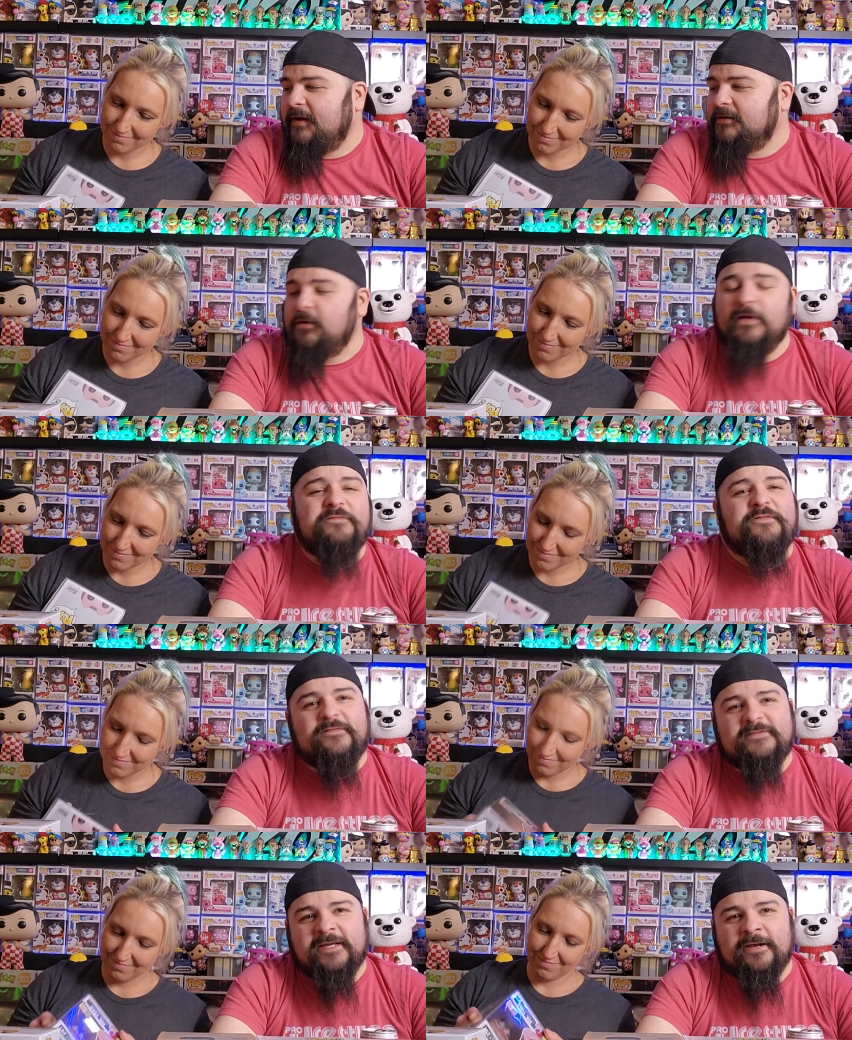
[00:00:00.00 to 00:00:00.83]
Speaker 1: there's only
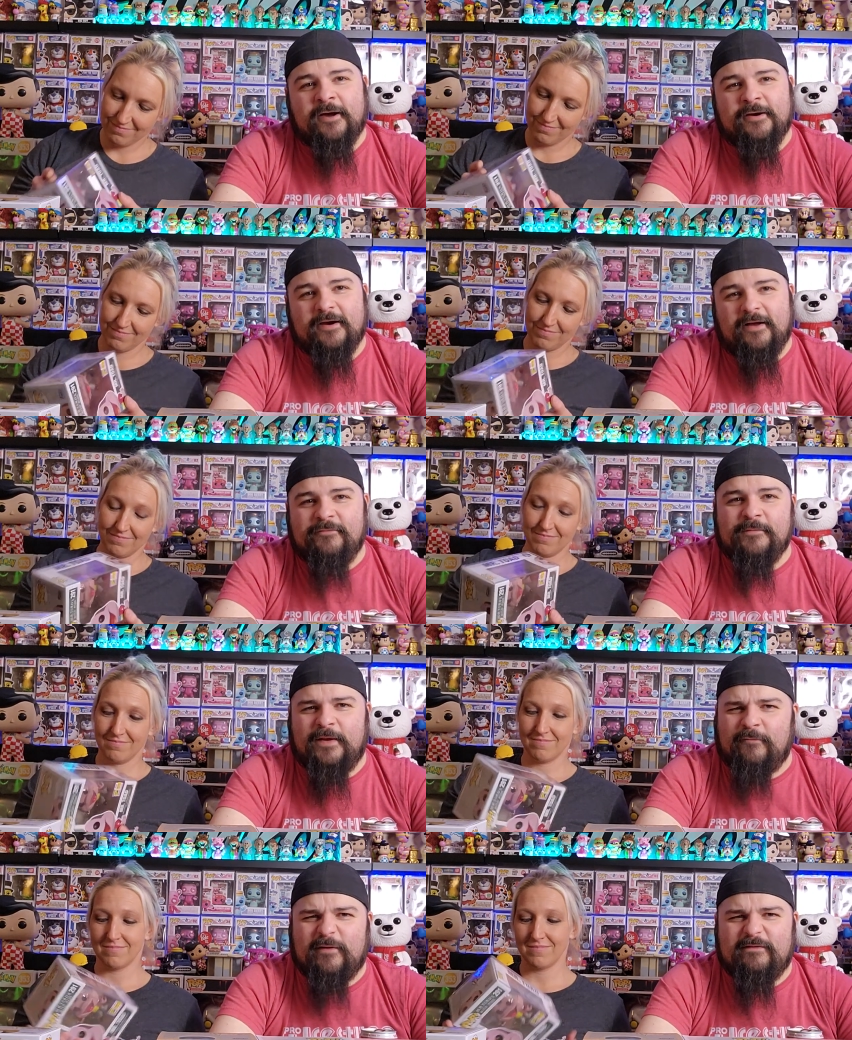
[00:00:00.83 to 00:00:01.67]
fifteen hundred of them,
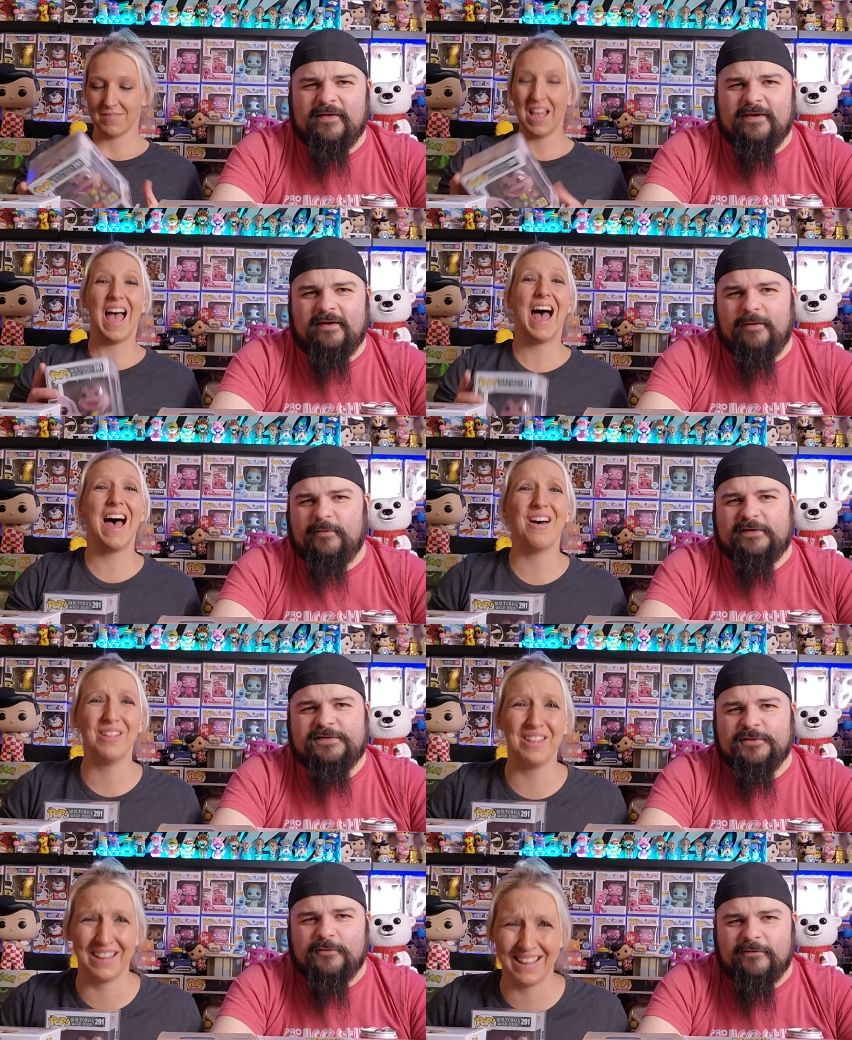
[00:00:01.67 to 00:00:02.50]
and we've ended up with
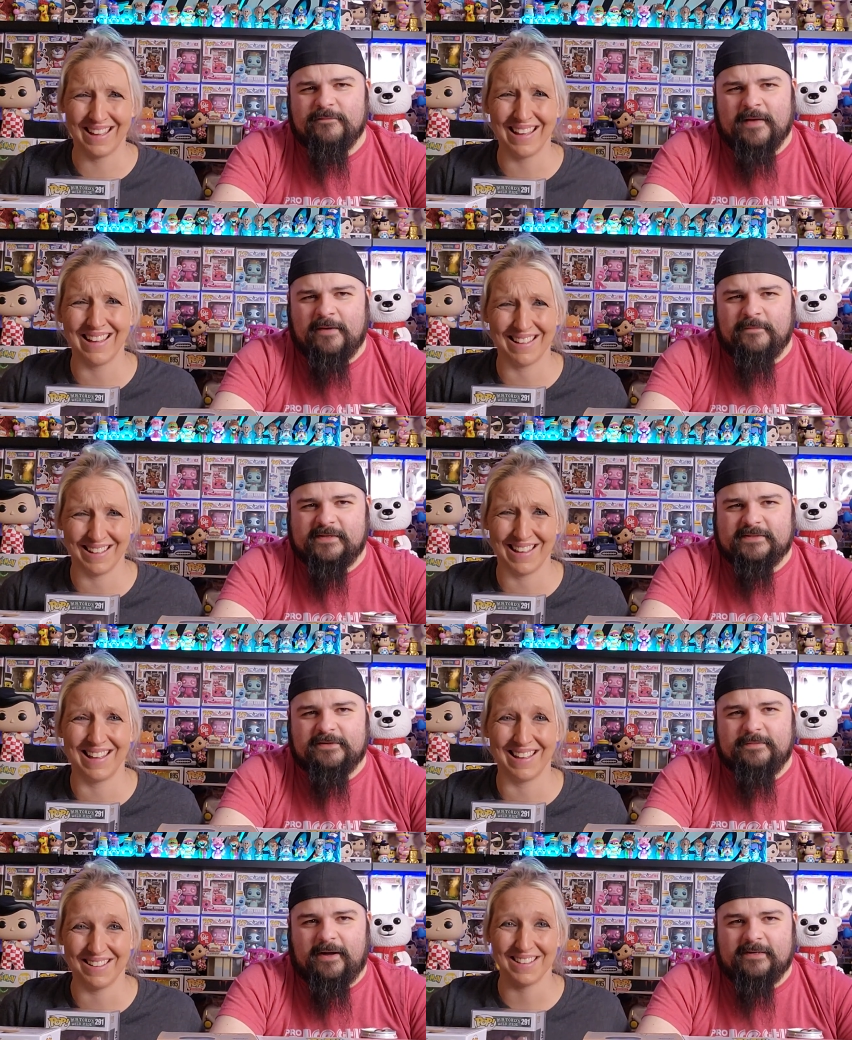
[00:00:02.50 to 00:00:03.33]
two of them out of
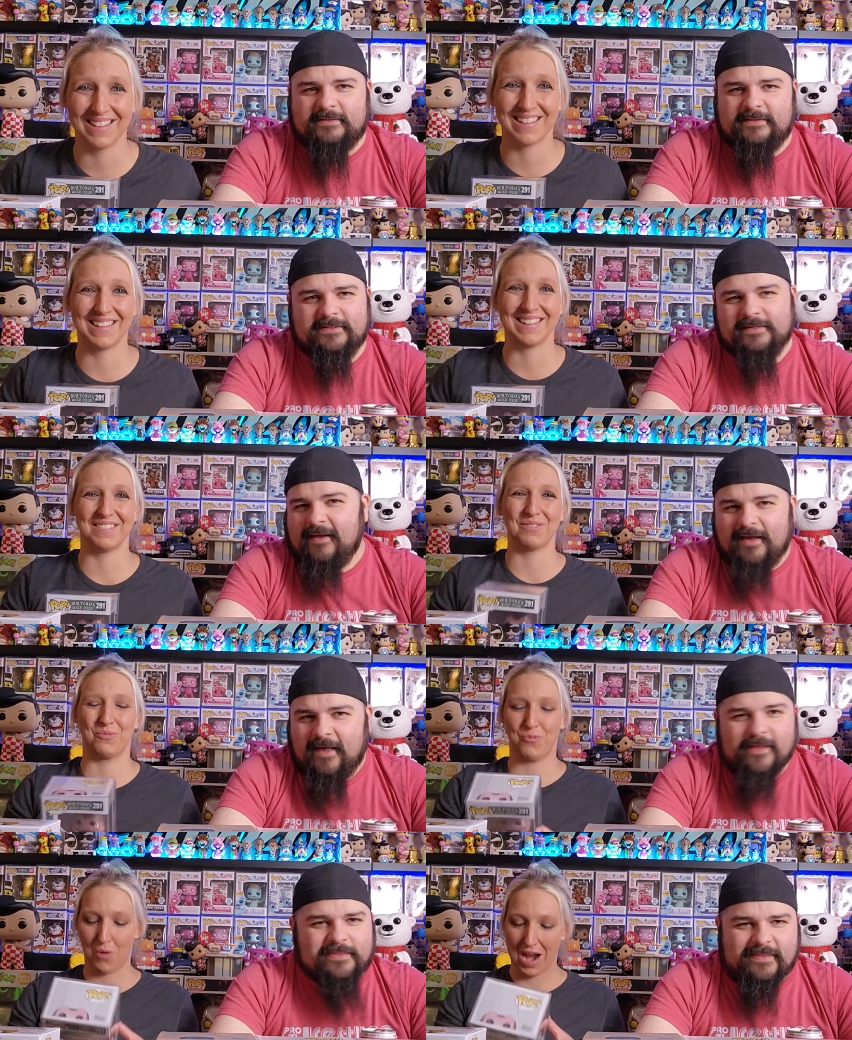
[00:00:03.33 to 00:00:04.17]
mystery boxes.
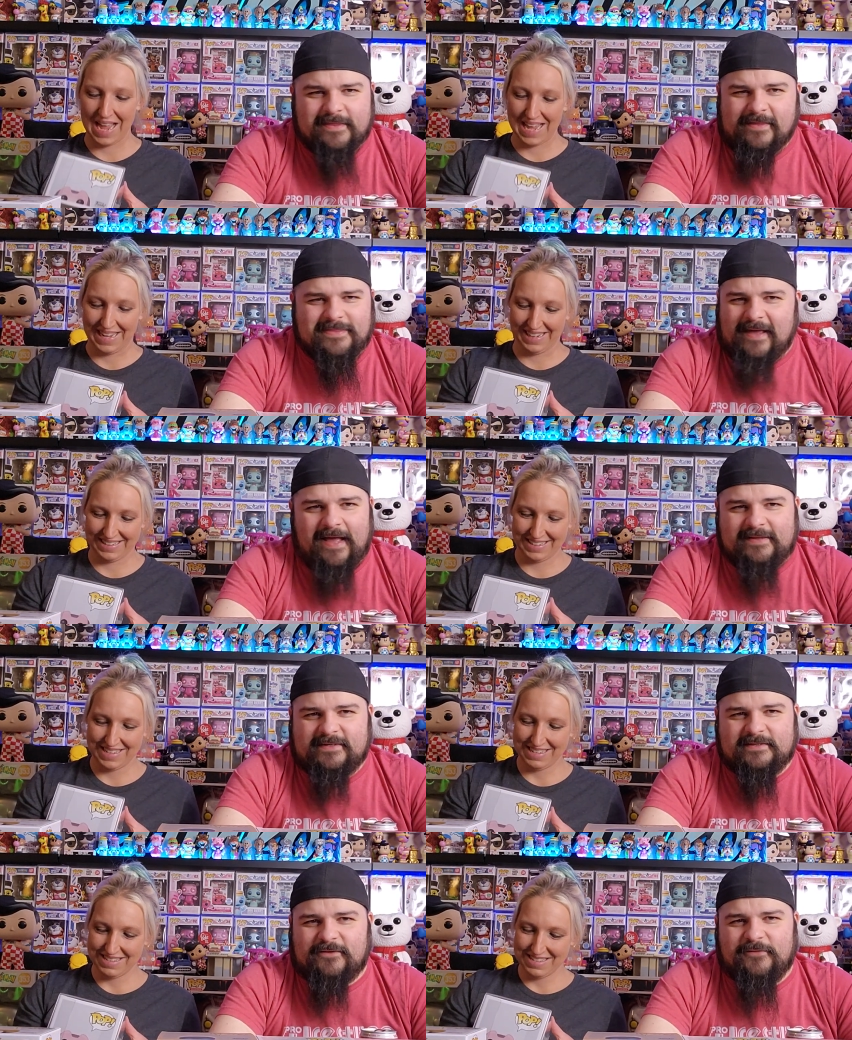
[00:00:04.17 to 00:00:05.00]
Right.
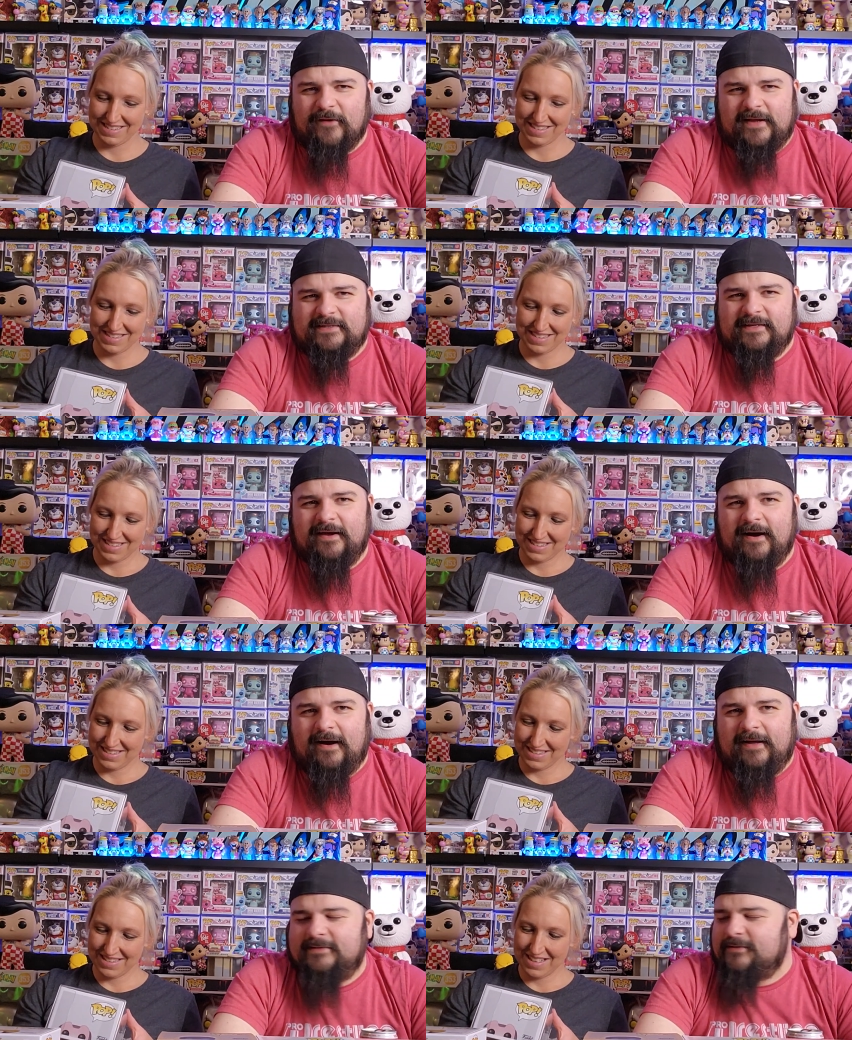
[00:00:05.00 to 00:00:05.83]
That's crazy
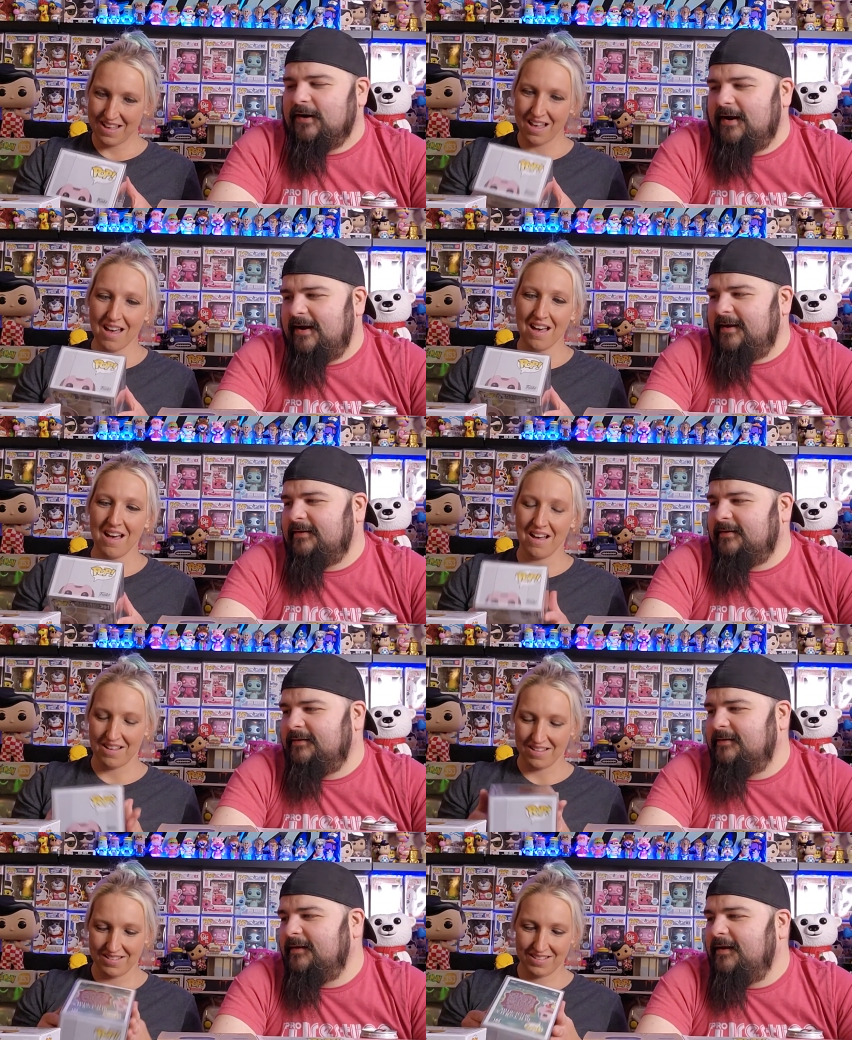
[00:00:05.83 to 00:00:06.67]
odds, right? Huh.